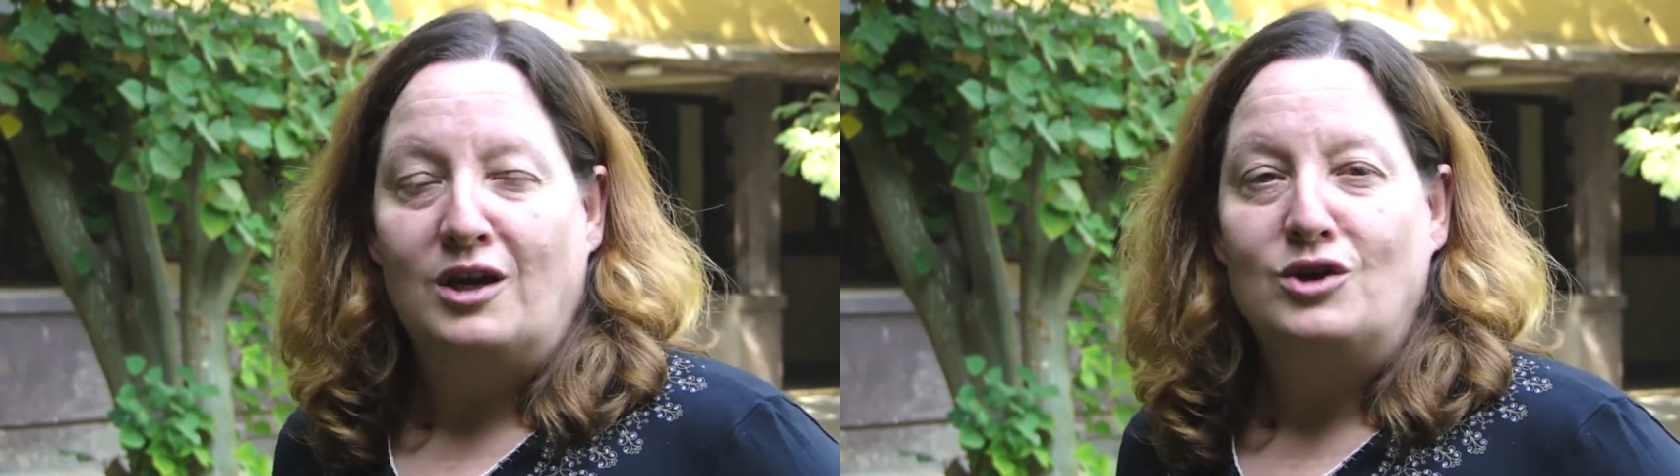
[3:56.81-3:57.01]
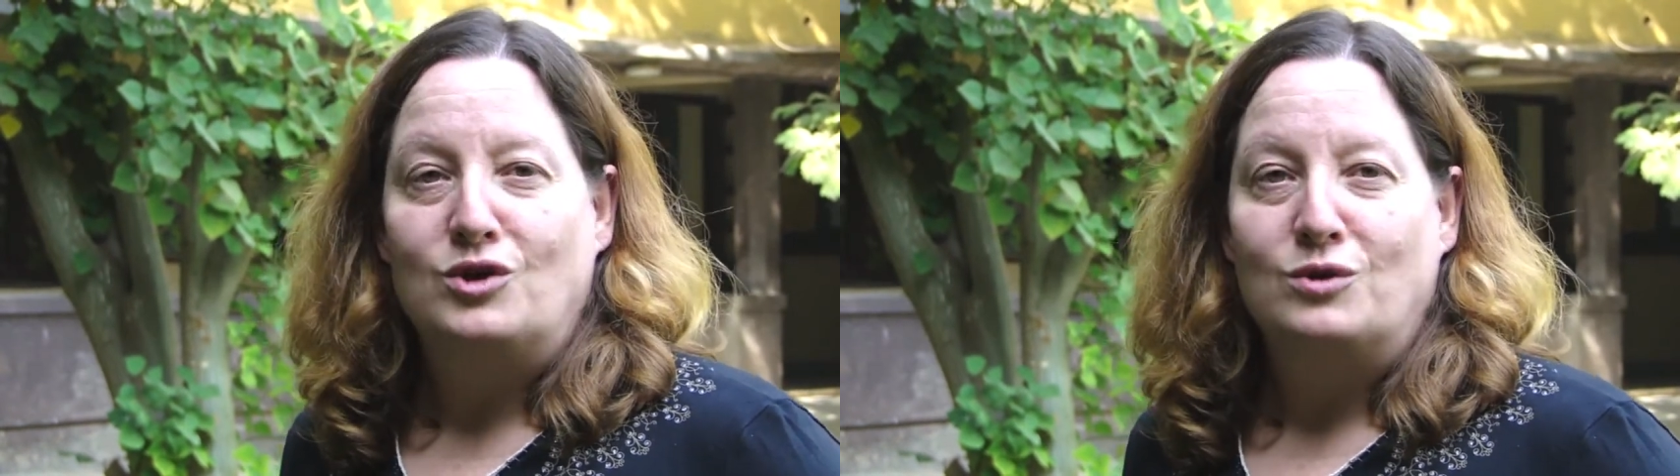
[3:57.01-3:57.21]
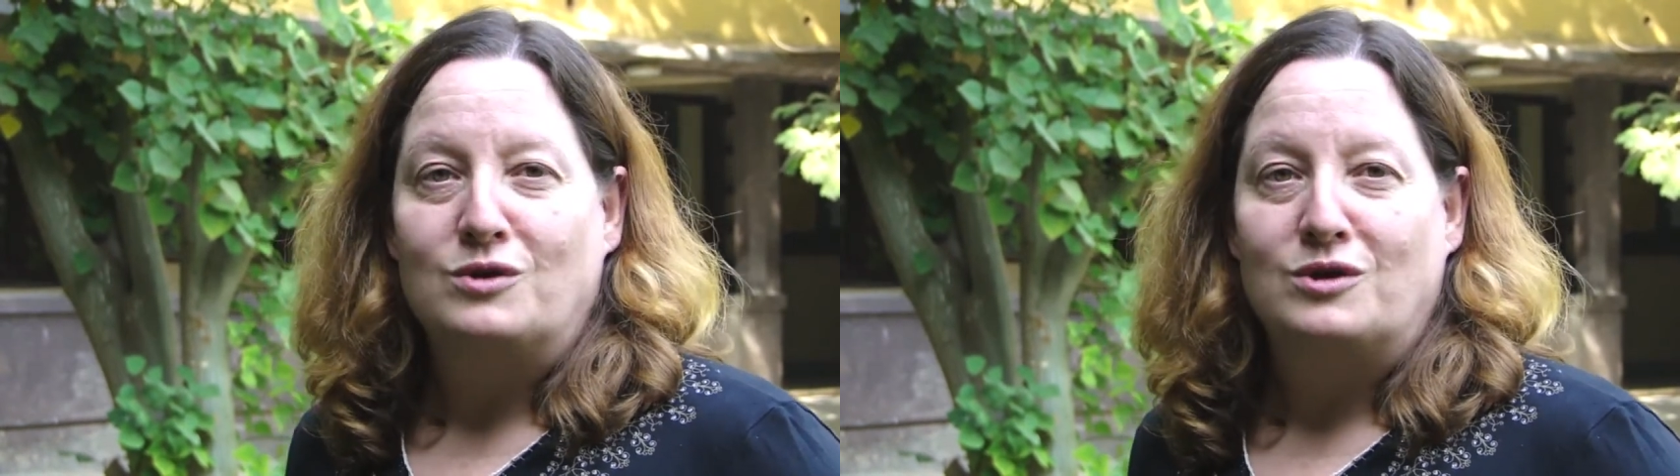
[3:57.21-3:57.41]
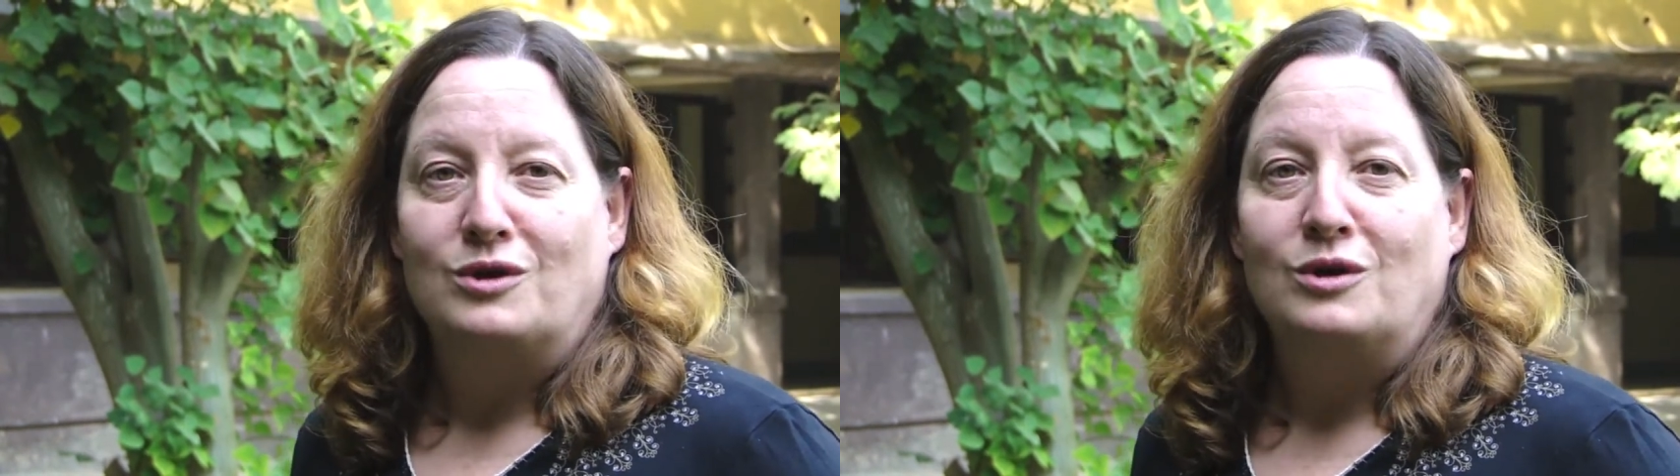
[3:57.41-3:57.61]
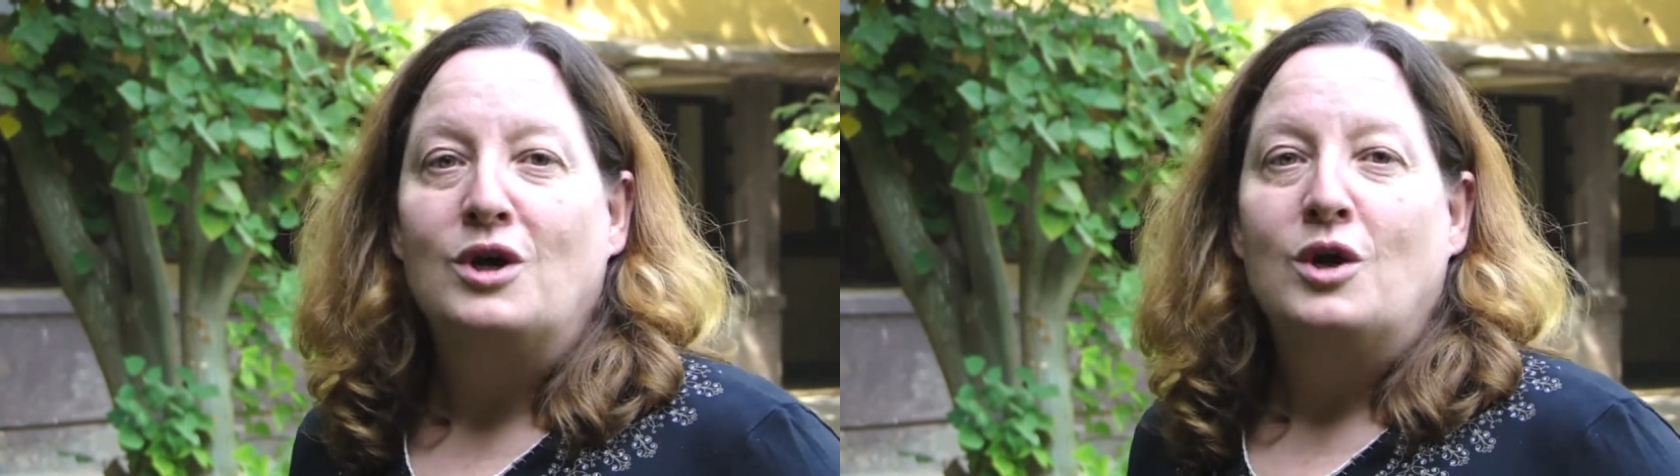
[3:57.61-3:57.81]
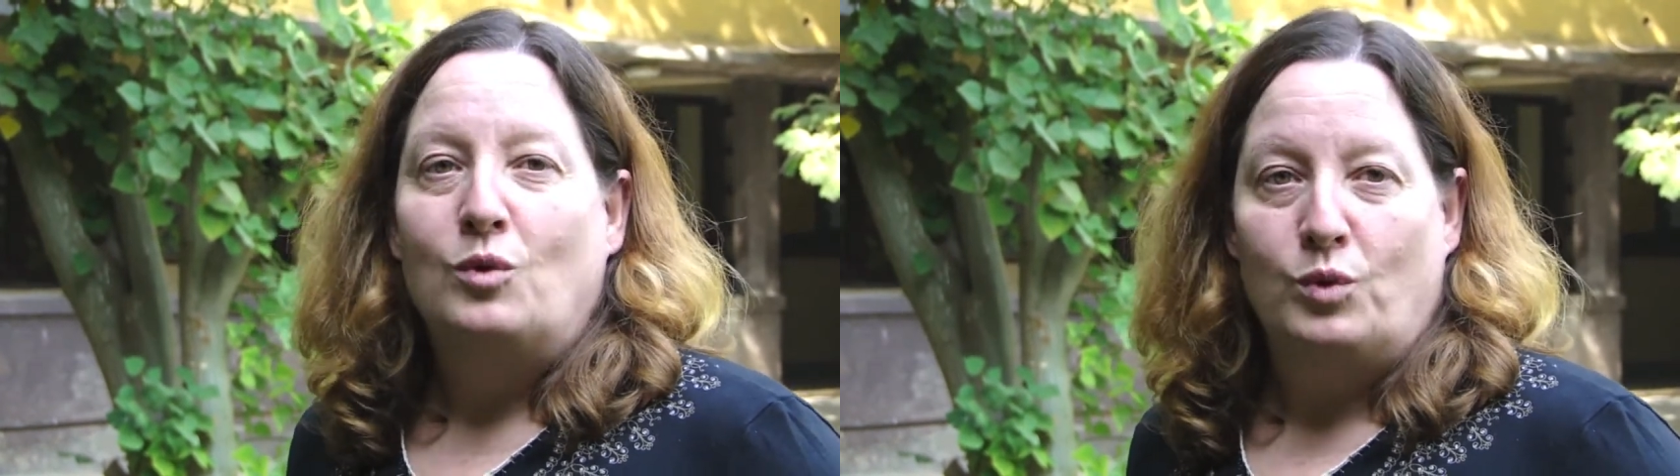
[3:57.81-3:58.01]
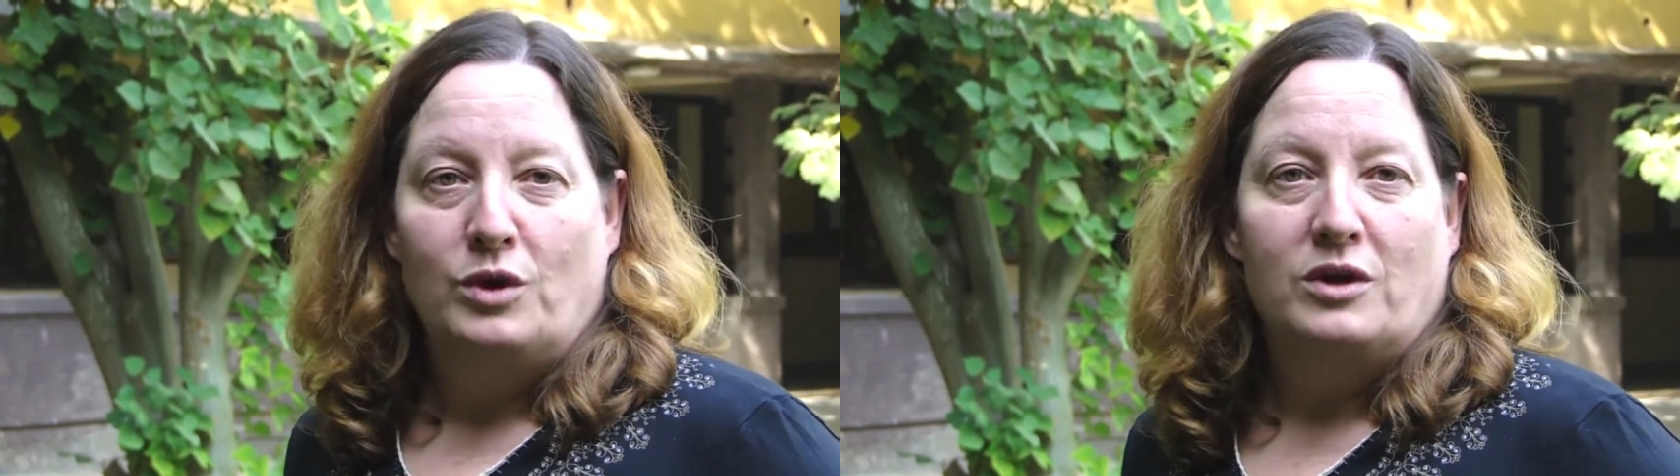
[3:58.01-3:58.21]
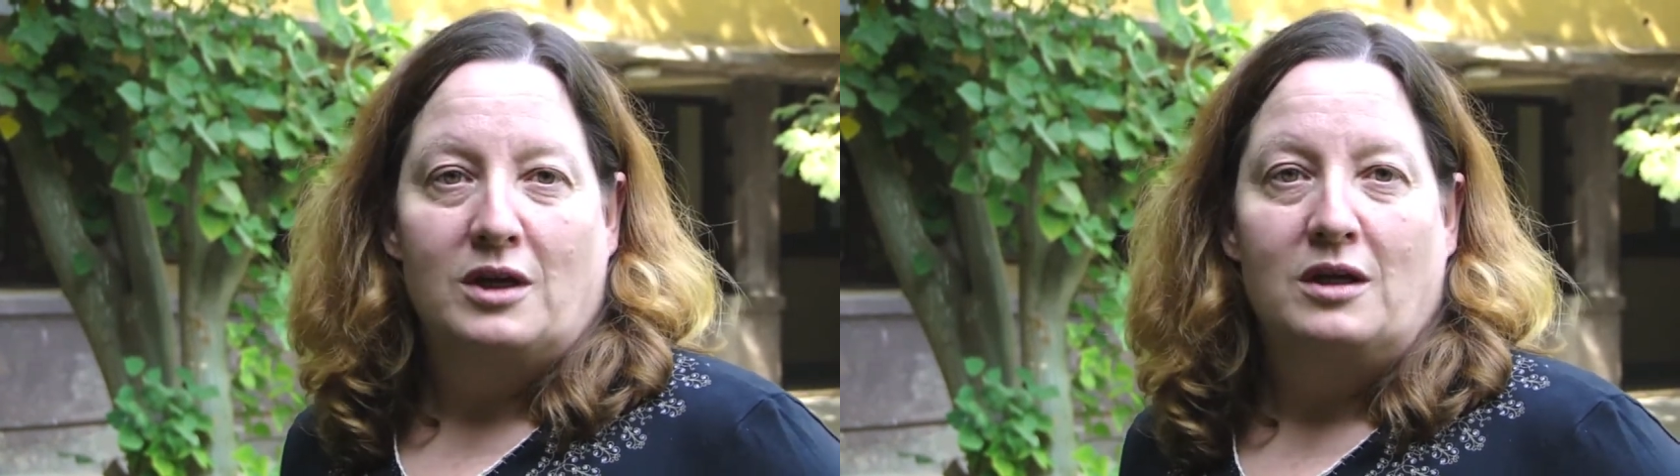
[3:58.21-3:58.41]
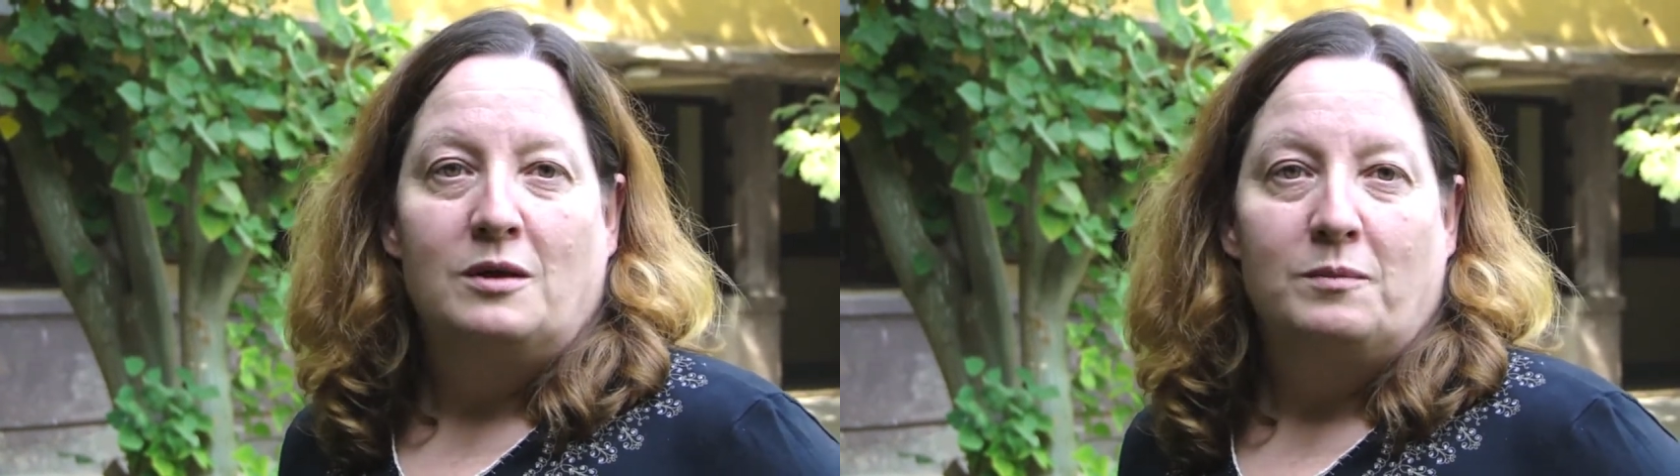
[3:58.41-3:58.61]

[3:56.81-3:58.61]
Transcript: end user really